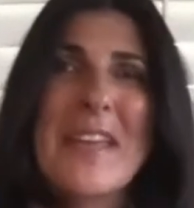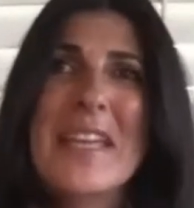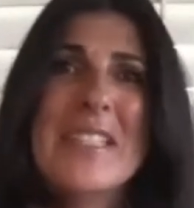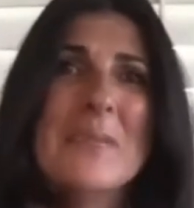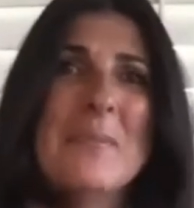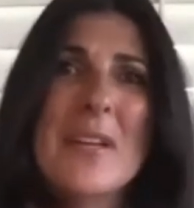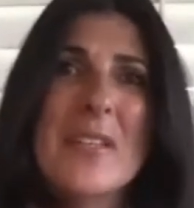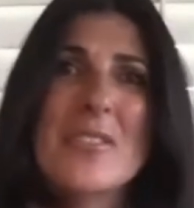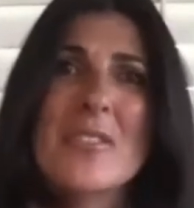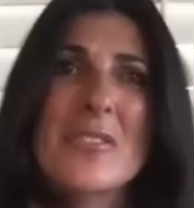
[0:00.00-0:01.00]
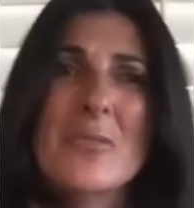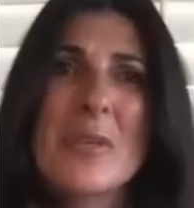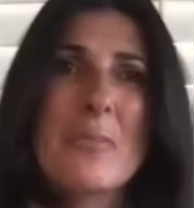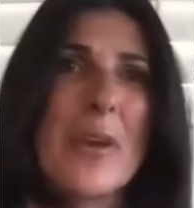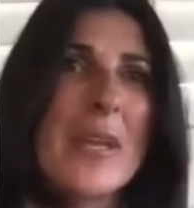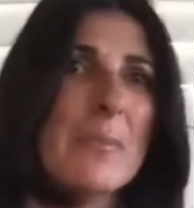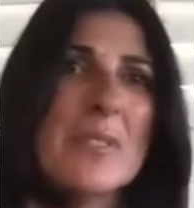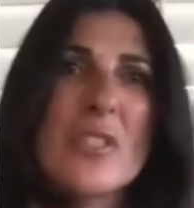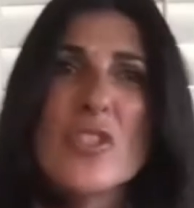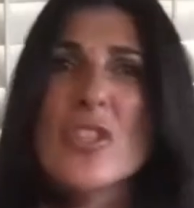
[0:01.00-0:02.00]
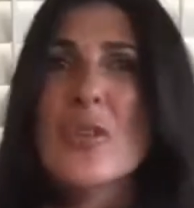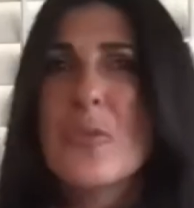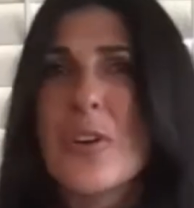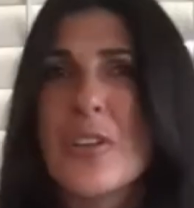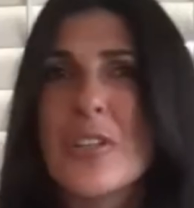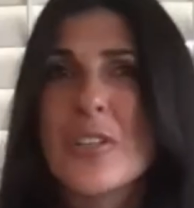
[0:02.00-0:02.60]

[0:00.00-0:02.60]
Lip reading: 18 months doing brand positioning work.